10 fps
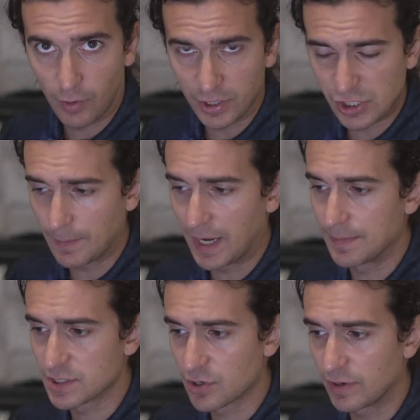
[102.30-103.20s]
for watching. My
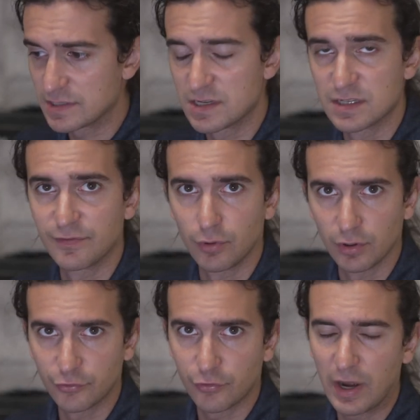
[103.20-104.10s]
name is Chris, this is
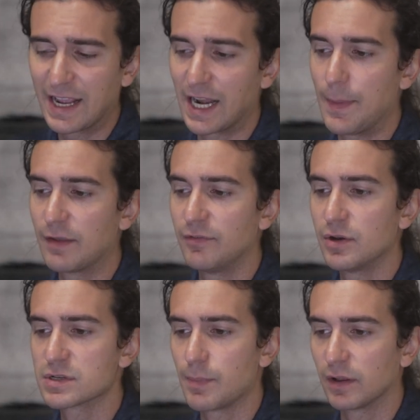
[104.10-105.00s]
Virillo Trading, and I make
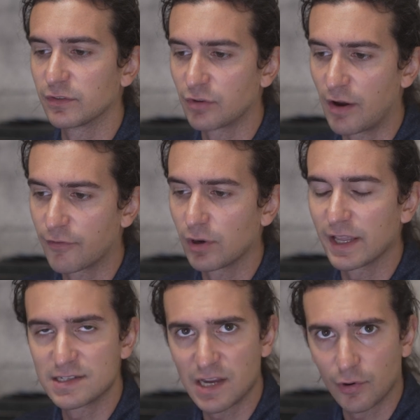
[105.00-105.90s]
videos about software
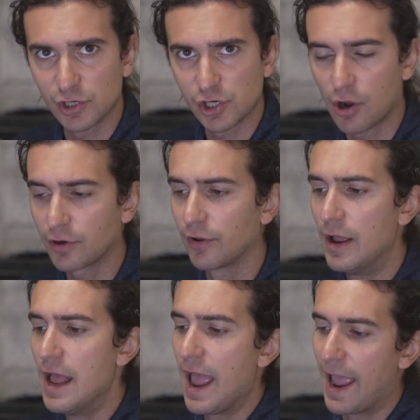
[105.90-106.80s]
like Sierra Chart
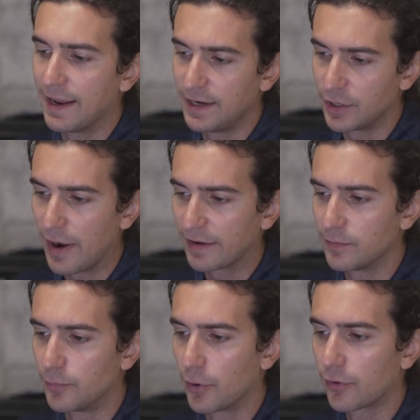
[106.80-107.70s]
and
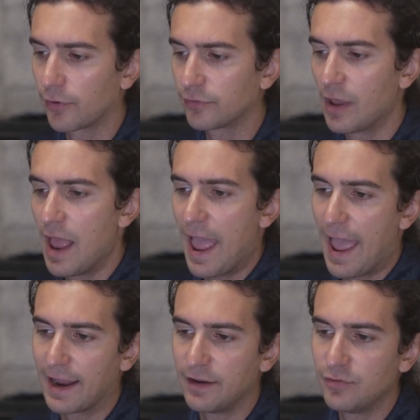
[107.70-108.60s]
Interactive Brokers.
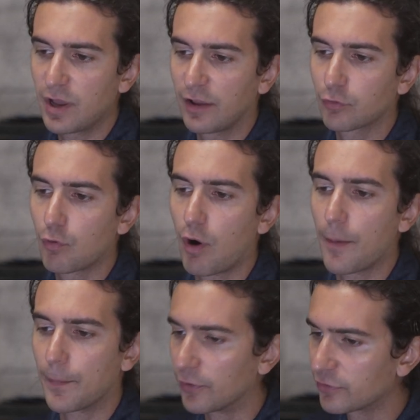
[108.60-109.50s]
And if you guys
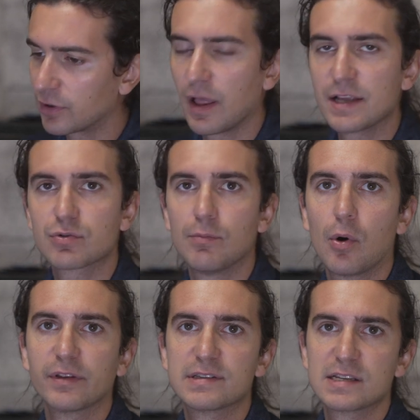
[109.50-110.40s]
require personalized
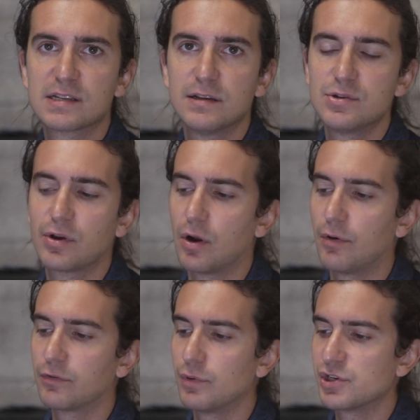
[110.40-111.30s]
remote assistance, you can
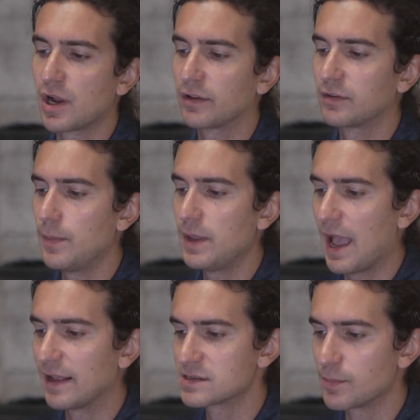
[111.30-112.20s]
always reach out to me
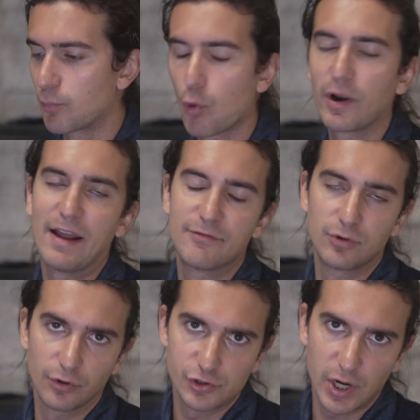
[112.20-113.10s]
at
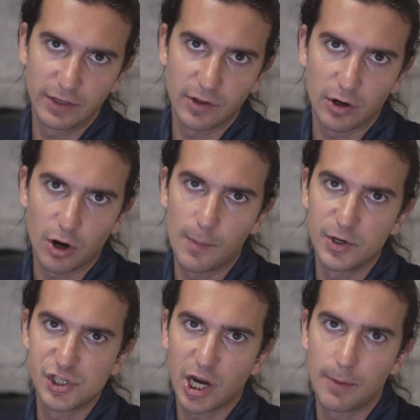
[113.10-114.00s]
support@verillotrading.com
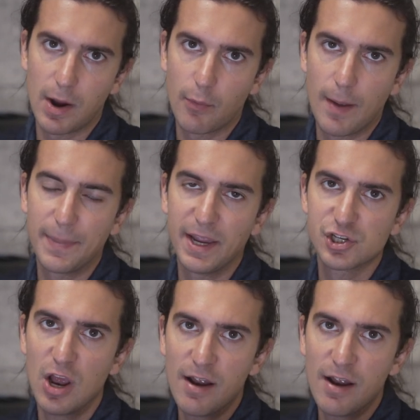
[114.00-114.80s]
and check out my webpage,